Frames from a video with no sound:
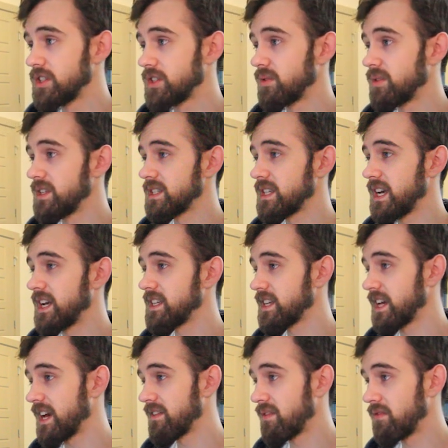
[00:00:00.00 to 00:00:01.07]
So in this
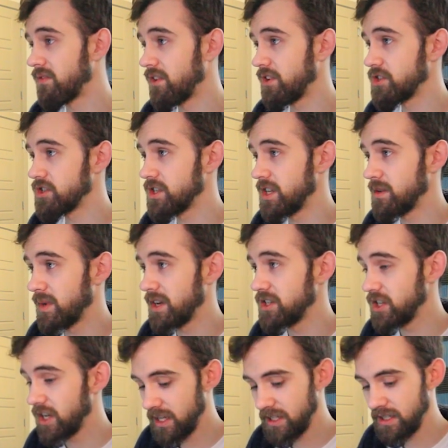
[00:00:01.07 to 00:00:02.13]
case, I have a function in my
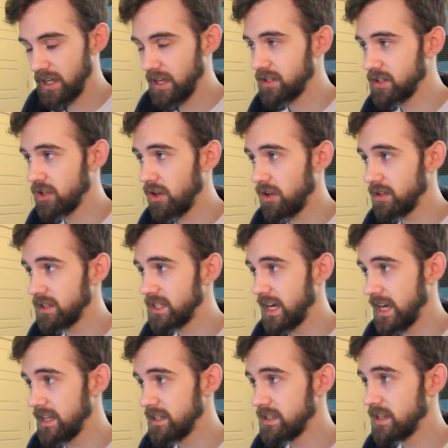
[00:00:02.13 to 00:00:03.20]
JSX called
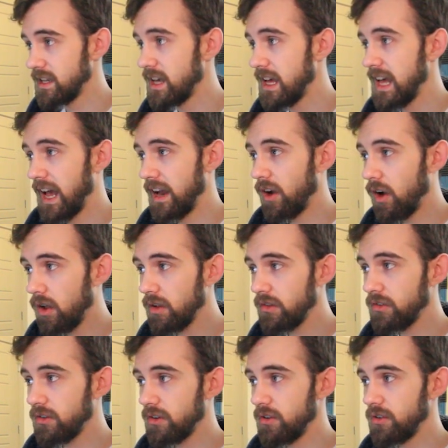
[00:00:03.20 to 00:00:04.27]
test, and all
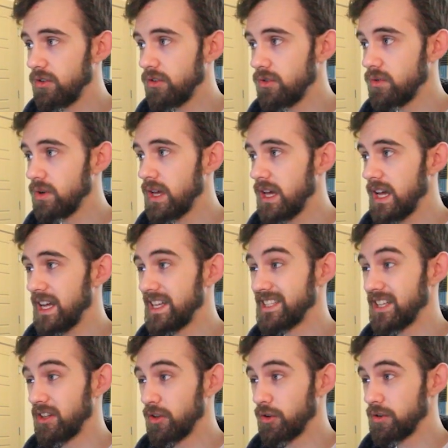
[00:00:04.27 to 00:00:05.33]
it's going to do is
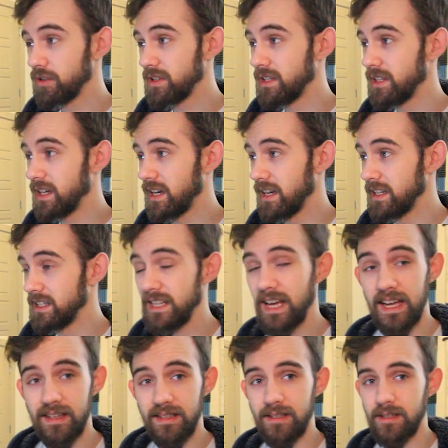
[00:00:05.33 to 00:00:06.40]
alert uh,
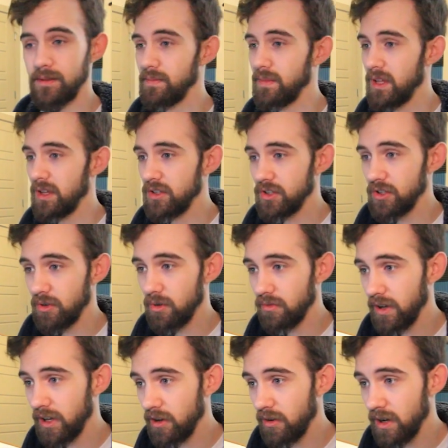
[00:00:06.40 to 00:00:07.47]
test. So
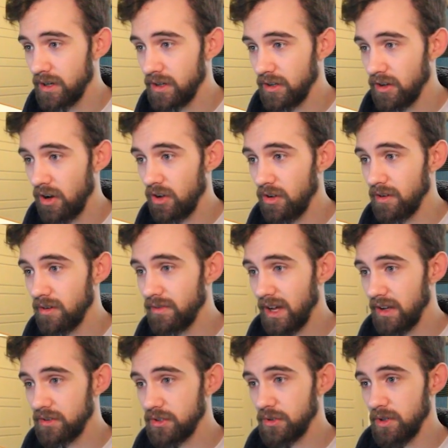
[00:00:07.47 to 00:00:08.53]
if I go ahead and call
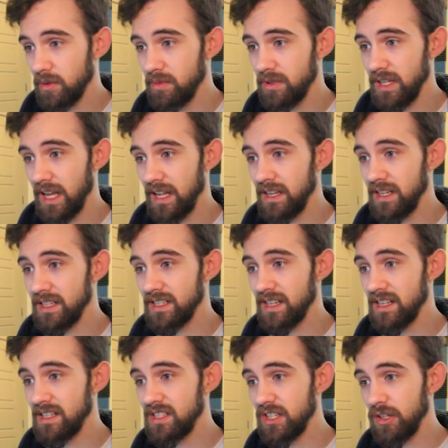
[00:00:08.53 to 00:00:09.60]
eval script and
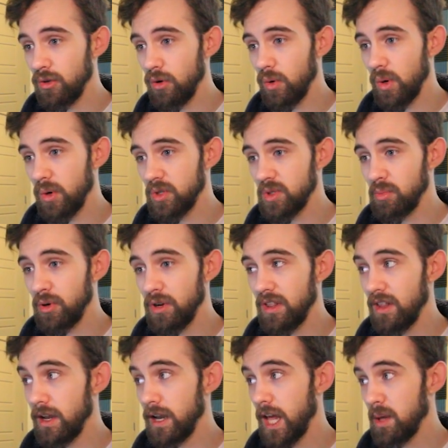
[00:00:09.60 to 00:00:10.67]
inside single quotes put
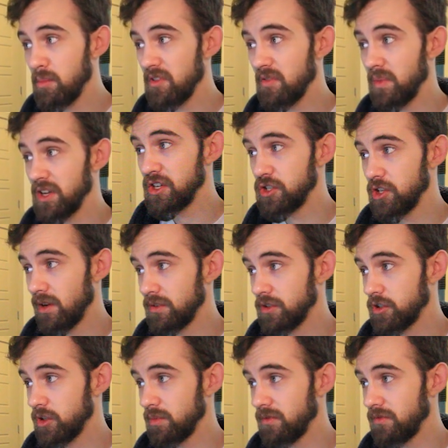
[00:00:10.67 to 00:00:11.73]
in the name of
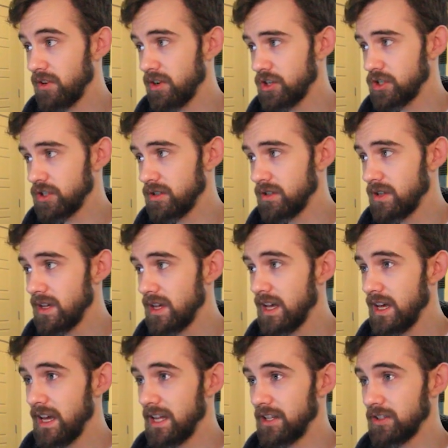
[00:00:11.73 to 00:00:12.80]
JavaScript function,
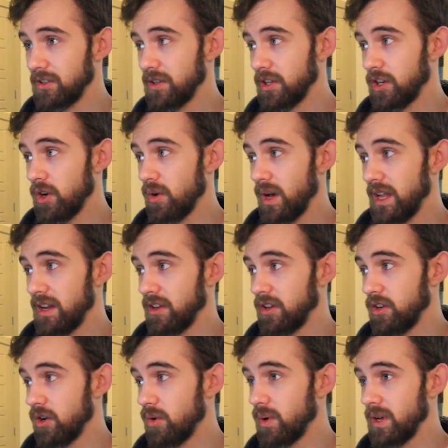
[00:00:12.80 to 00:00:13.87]
it's going to go ahead
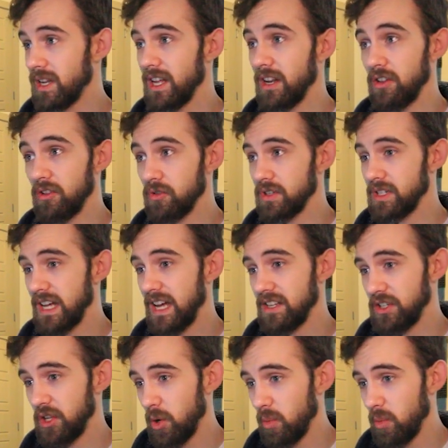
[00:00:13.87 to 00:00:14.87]
and go in and alert test